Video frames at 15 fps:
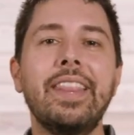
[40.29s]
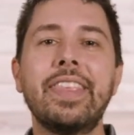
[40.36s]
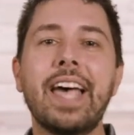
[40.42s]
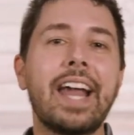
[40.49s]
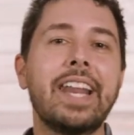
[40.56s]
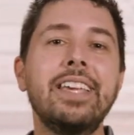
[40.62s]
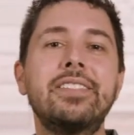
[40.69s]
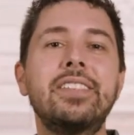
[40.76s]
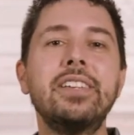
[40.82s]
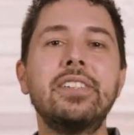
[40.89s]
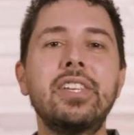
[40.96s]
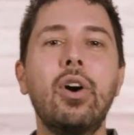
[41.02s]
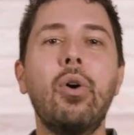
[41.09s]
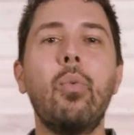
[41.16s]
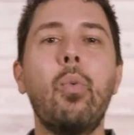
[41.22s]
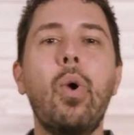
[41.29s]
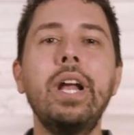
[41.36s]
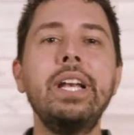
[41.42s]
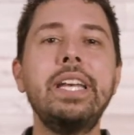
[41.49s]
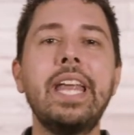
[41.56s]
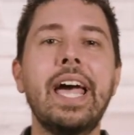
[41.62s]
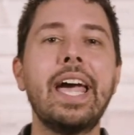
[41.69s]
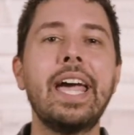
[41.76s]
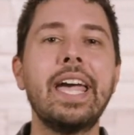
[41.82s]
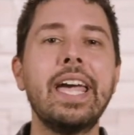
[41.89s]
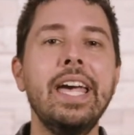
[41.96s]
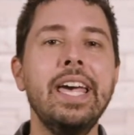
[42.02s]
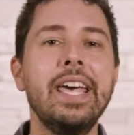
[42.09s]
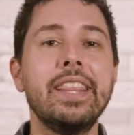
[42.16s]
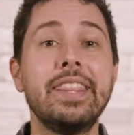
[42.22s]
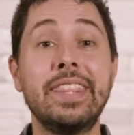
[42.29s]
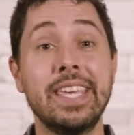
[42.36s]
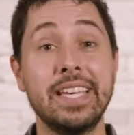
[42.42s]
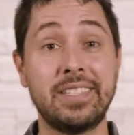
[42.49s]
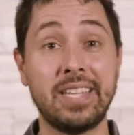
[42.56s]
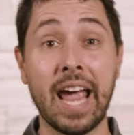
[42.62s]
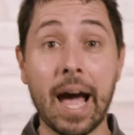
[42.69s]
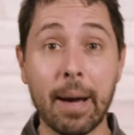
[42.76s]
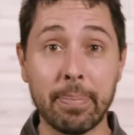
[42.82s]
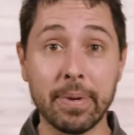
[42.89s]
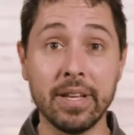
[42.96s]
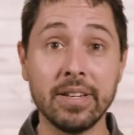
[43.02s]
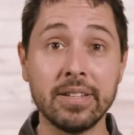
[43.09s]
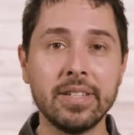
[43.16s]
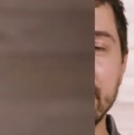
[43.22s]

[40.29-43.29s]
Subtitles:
That is until one day this happened.